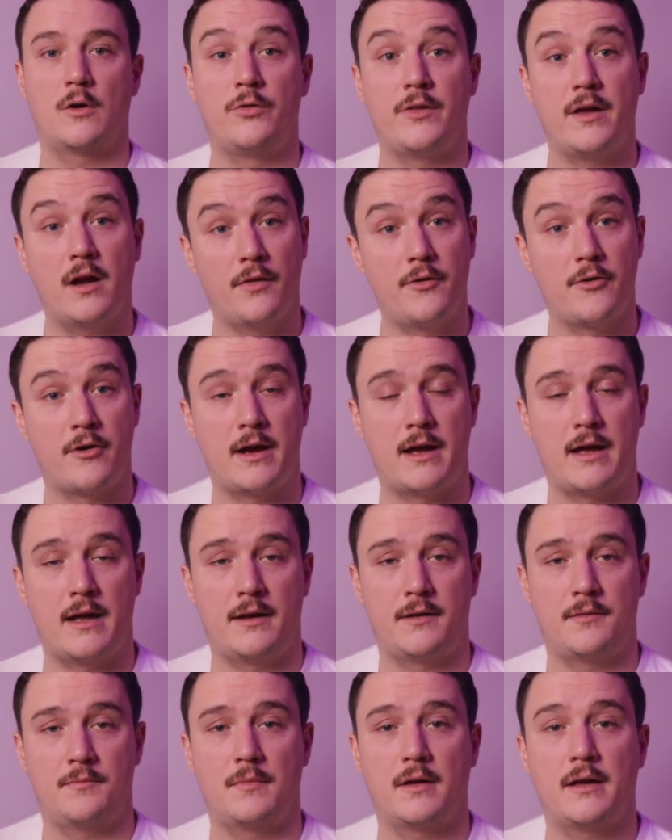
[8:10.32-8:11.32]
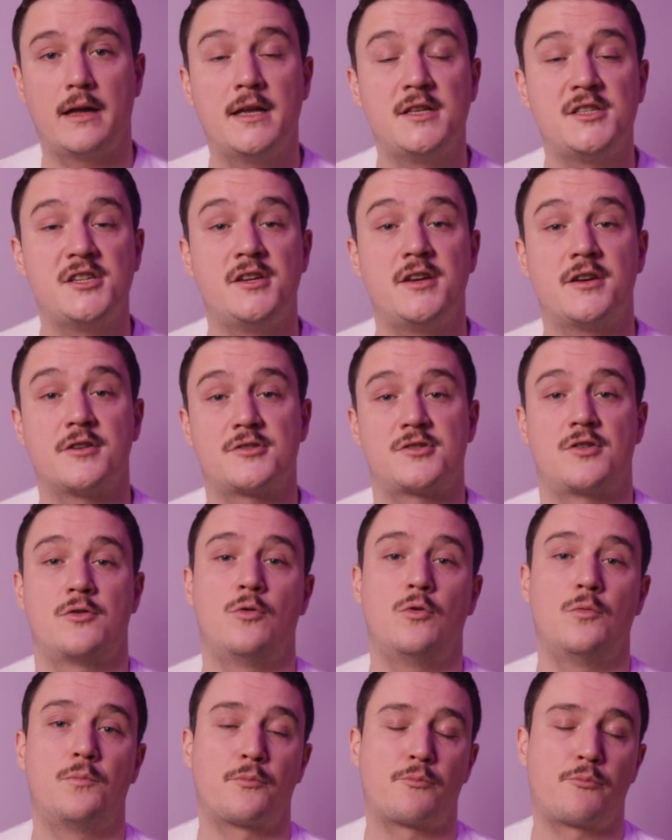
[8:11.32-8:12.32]
On the other hand, engineers
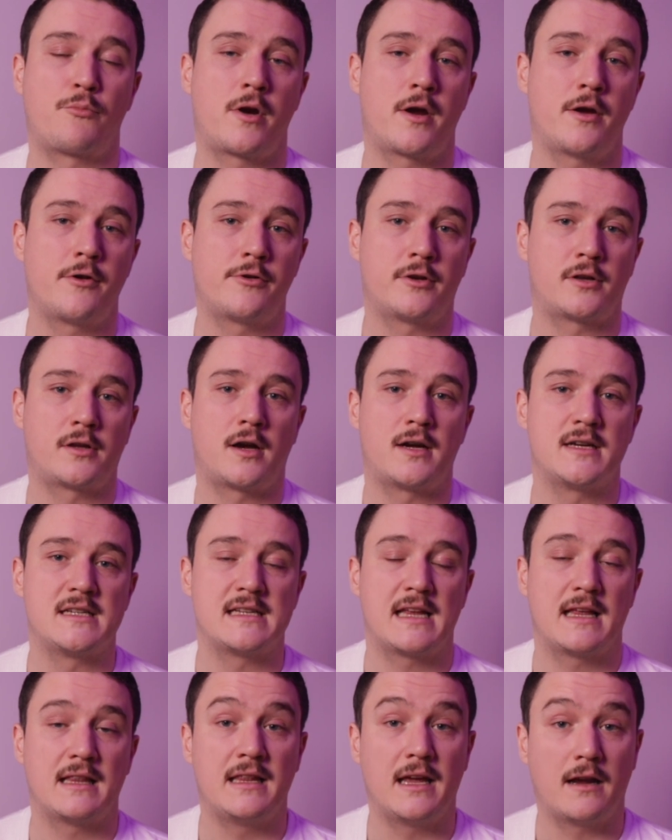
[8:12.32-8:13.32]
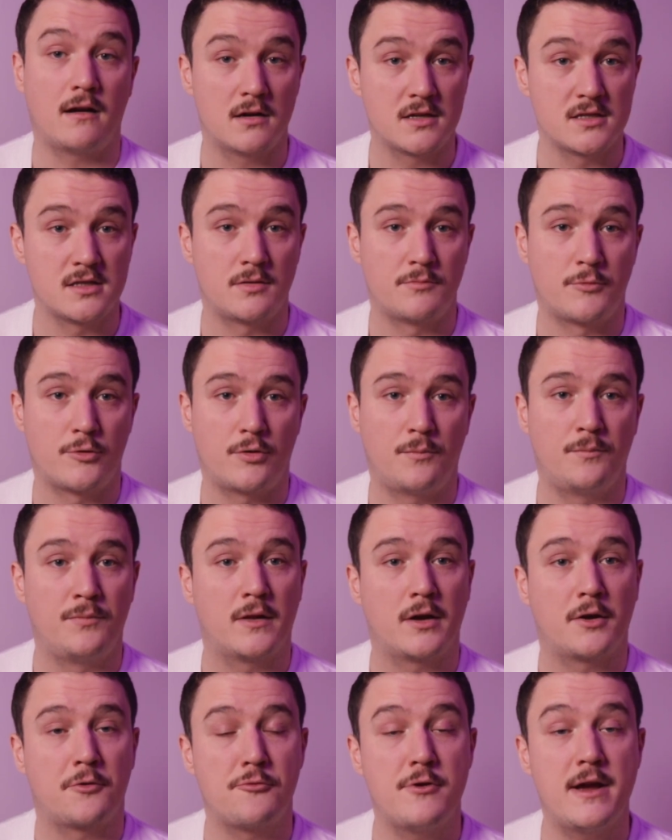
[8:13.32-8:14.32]
who prioritize the customer
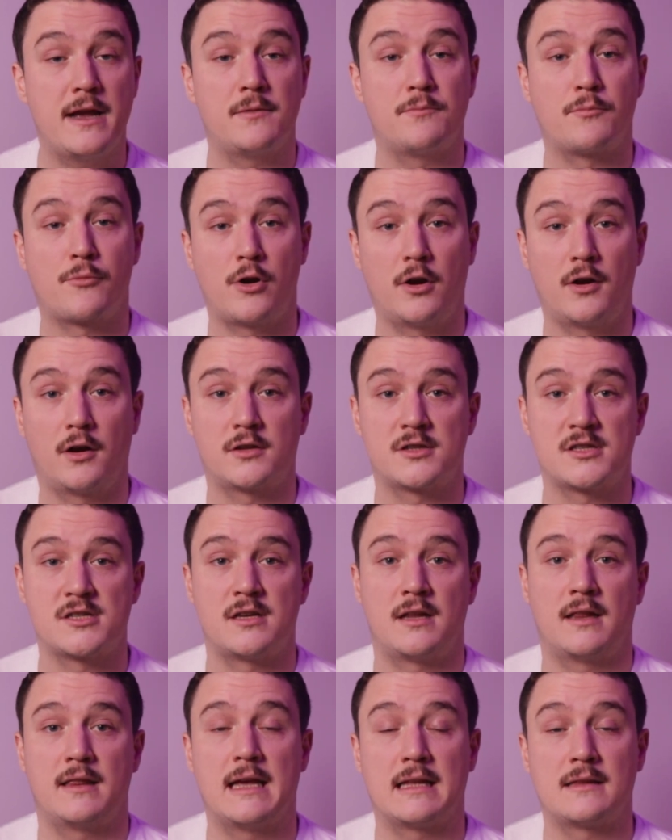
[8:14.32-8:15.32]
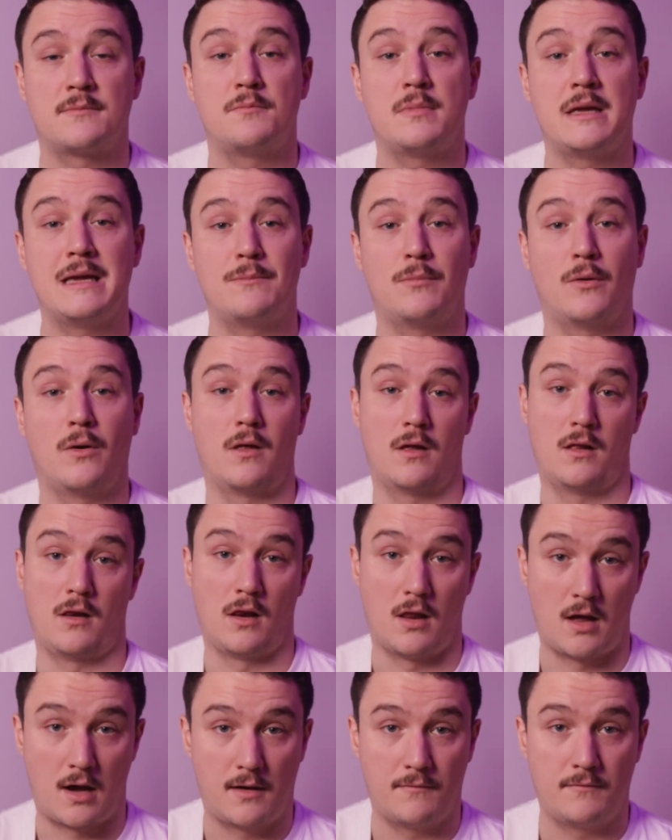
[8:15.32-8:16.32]
create products that people
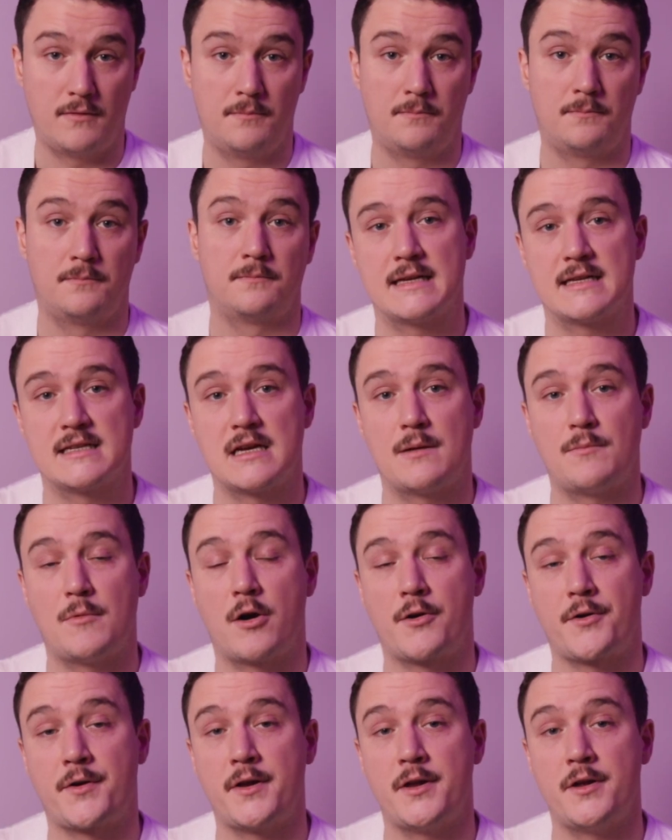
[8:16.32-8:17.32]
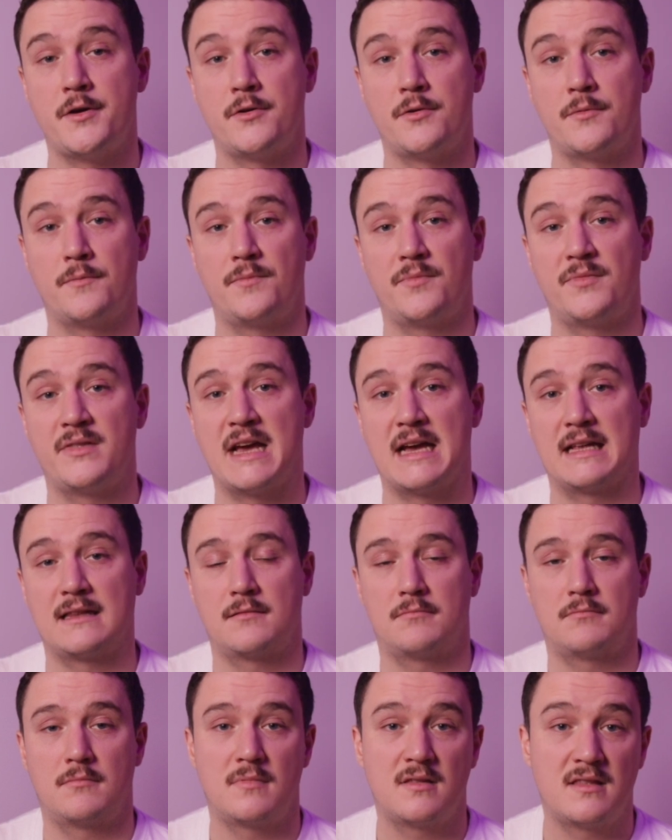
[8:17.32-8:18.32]
love. Some argue
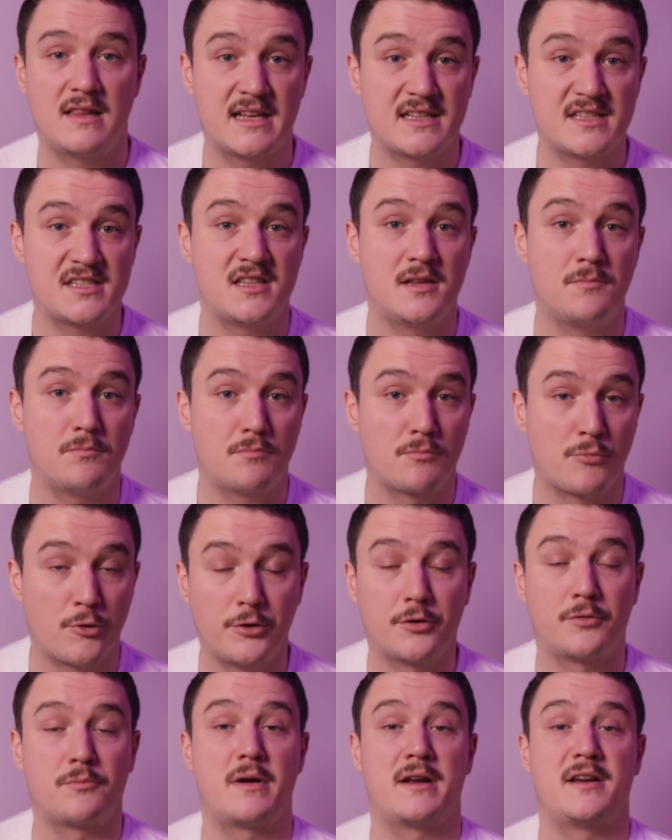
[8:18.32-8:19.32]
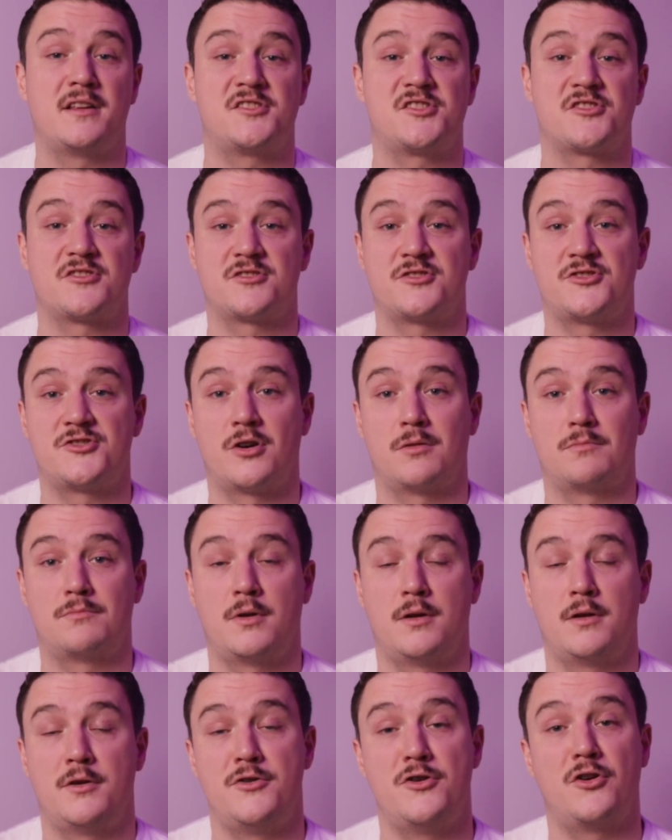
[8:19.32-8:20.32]
that that's the product manager's
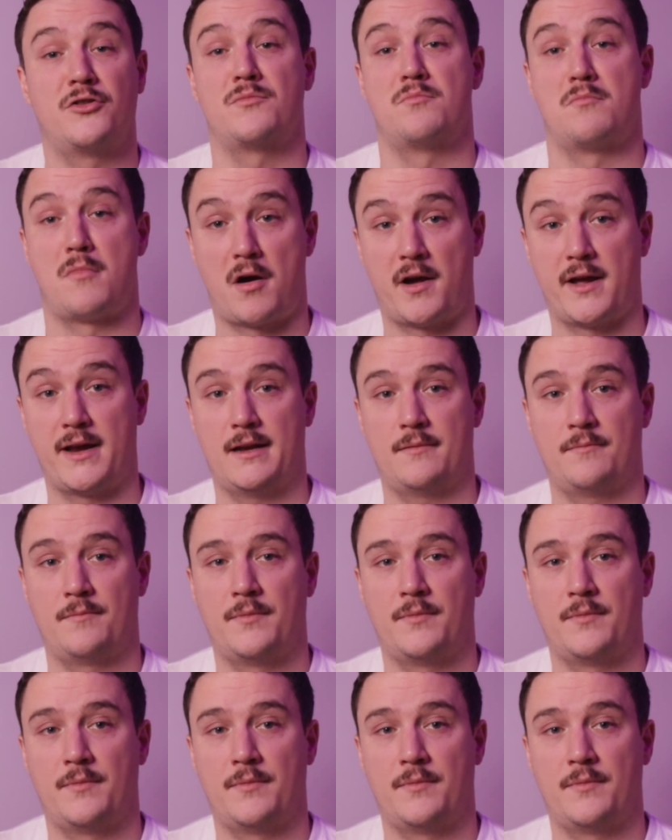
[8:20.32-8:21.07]
job, not mine.